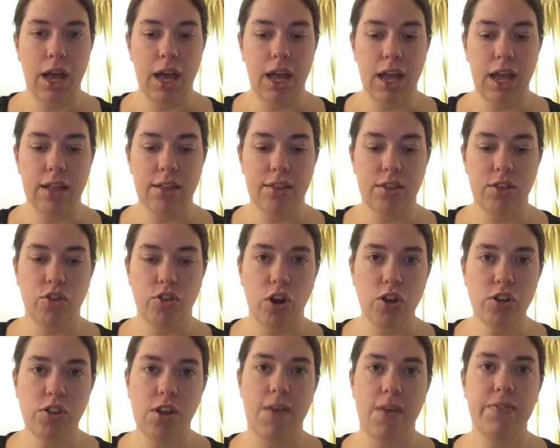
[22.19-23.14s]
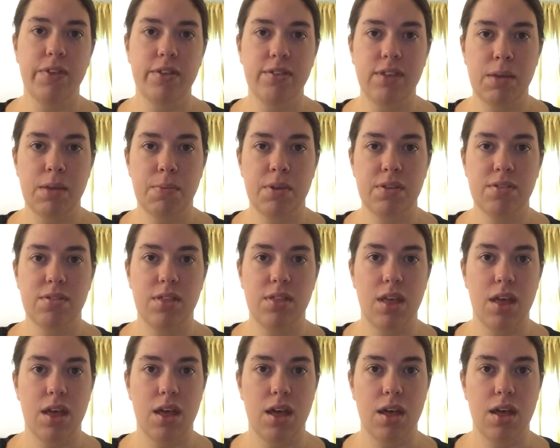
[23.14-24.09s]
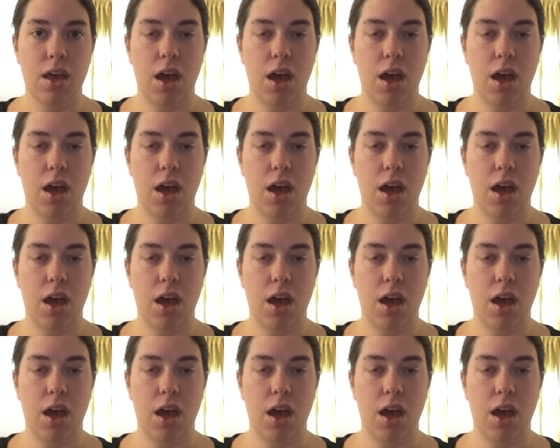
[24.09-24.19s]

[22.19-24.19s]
It starts off the same as the